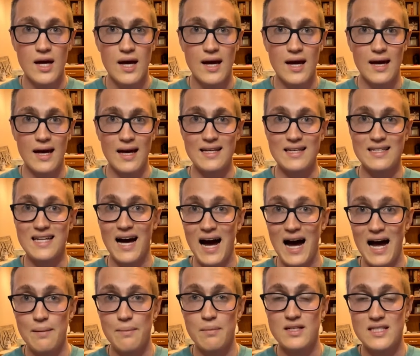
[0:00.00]
and
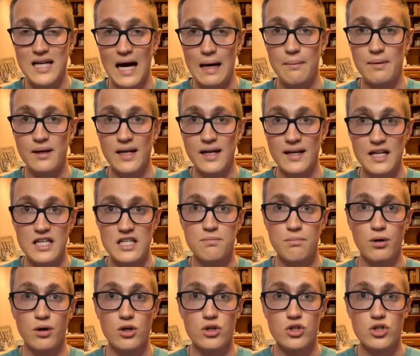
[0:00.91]
time again is
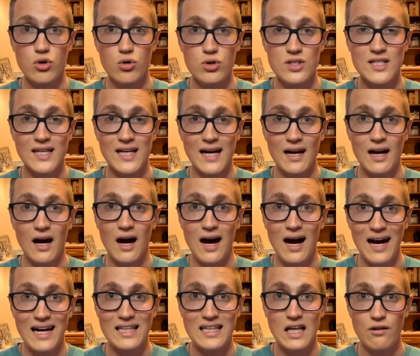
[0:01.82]
producing at a high
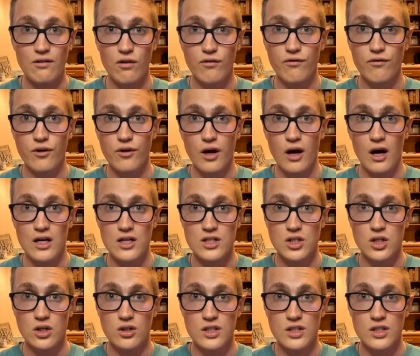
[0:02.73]
level for the Huskers.